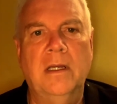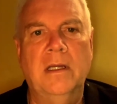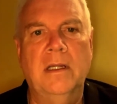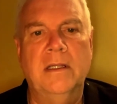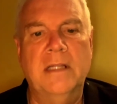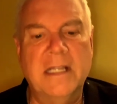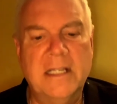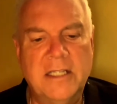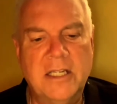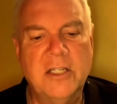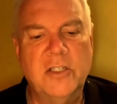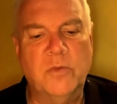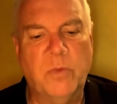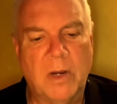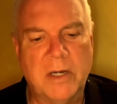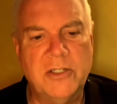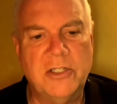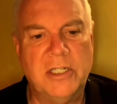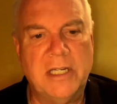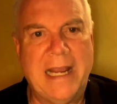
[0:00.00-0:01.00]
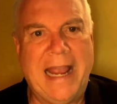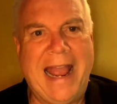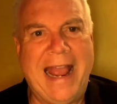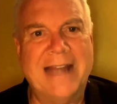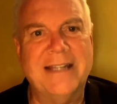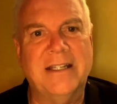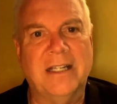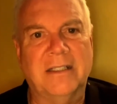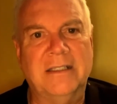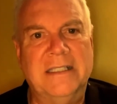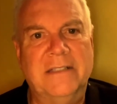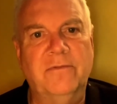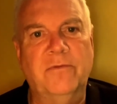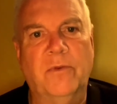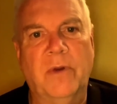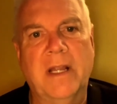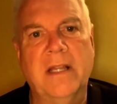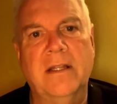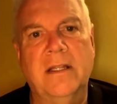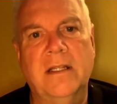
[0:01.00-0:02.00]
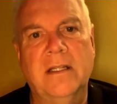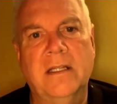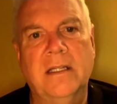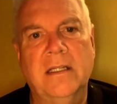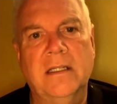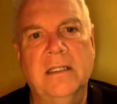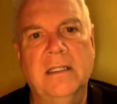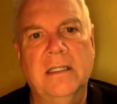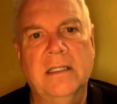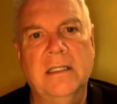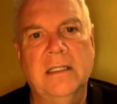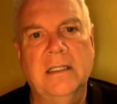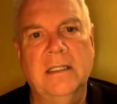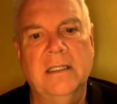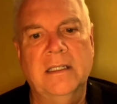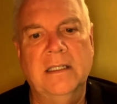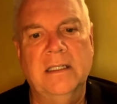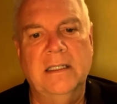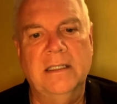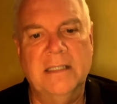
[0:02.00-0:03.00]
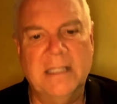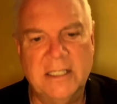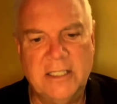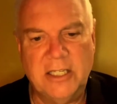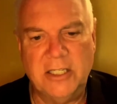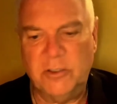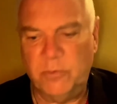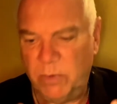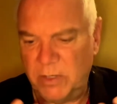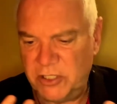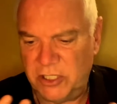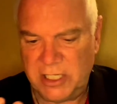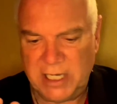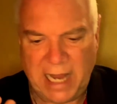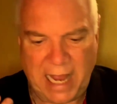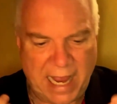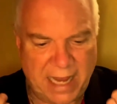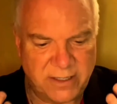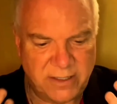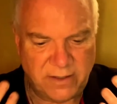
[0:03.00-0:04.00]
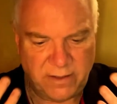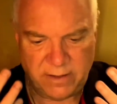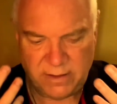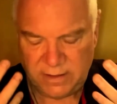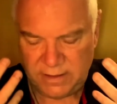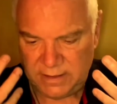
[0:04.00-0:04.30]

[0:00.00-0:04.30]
This is what she had to live with. This is what she had to